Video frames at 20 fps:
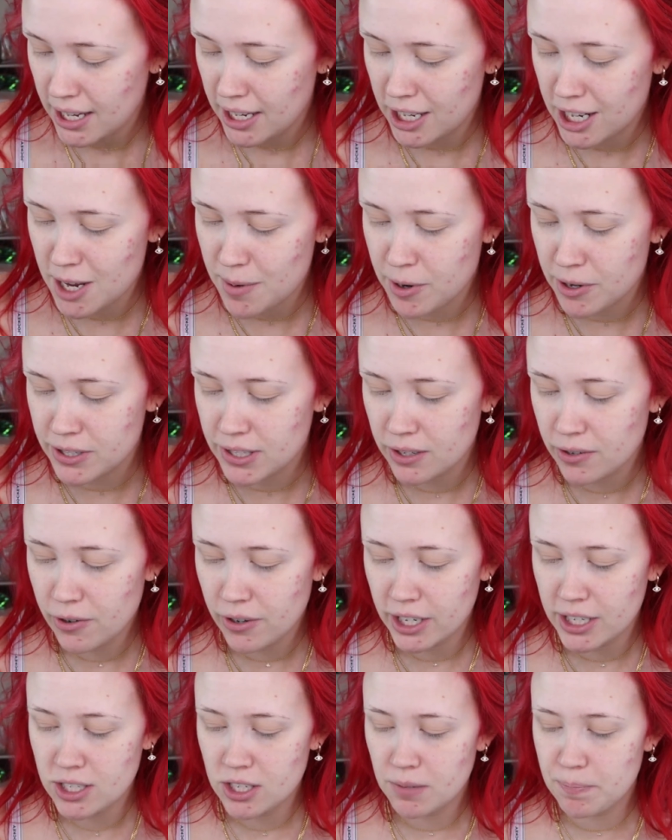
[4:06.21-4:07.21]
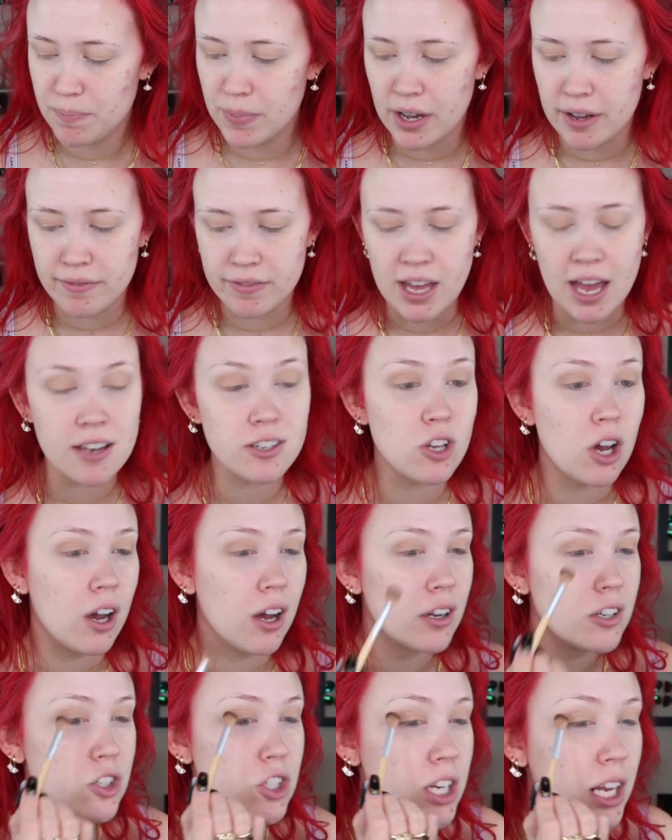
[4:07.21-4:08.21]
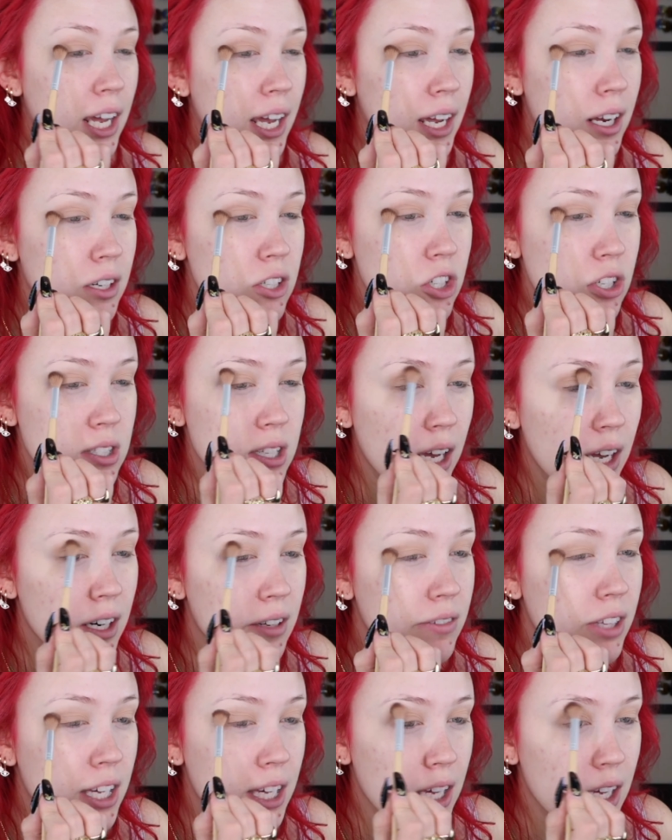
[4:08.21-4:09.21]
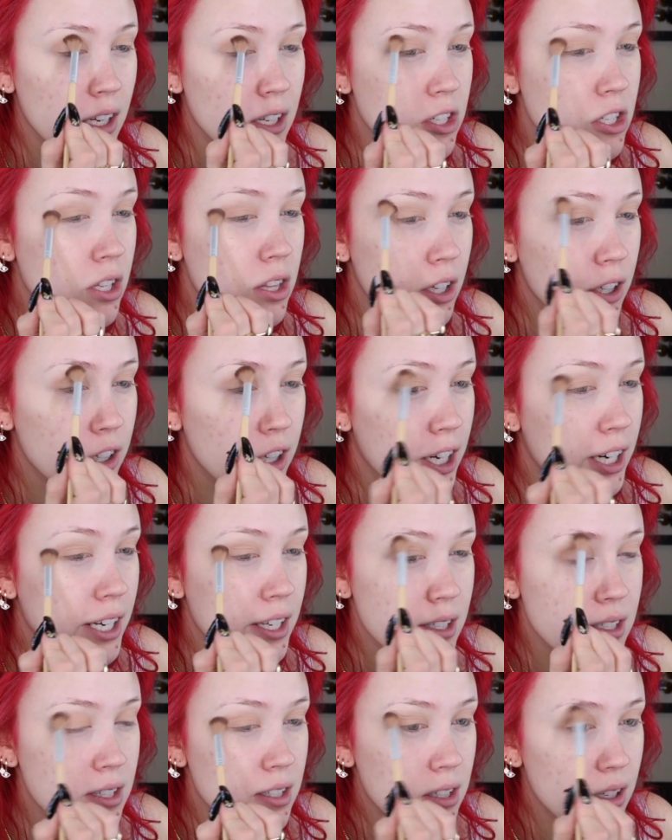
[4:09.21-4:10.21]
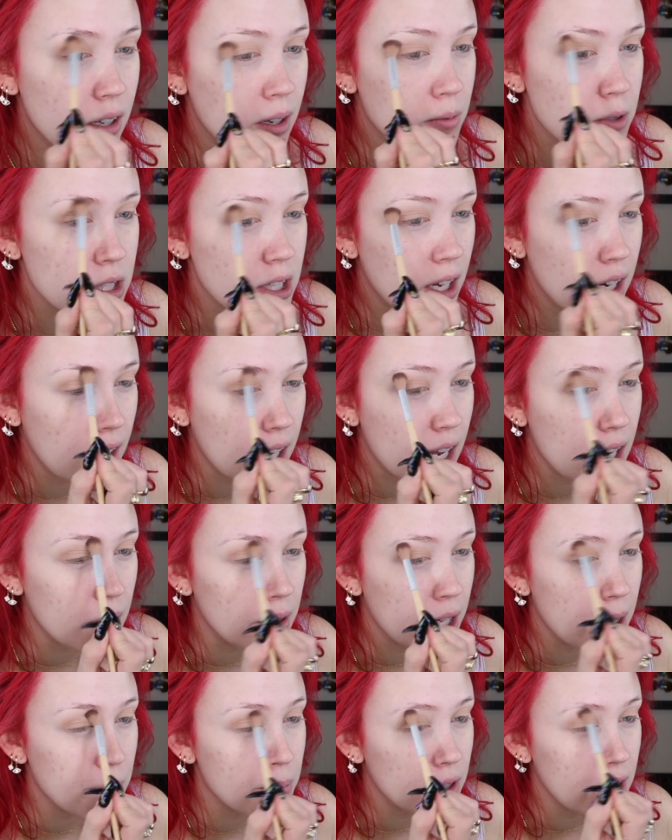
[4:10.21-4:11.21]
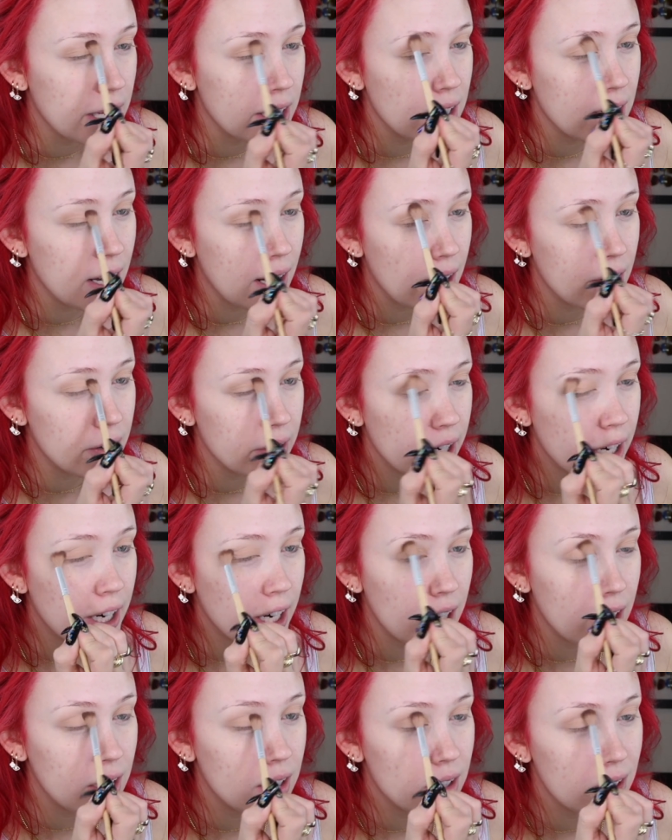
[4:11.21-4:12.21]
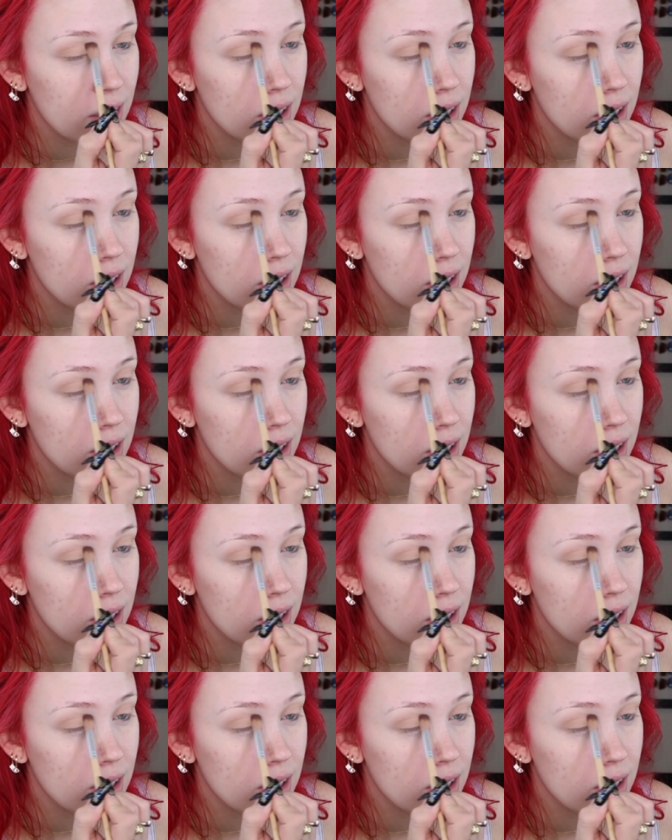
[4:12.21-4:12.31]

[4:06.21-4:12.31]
And I'm also going to buff that Dawn shade just kind of like into the crease. I'm just gonna kind of like blend it out here.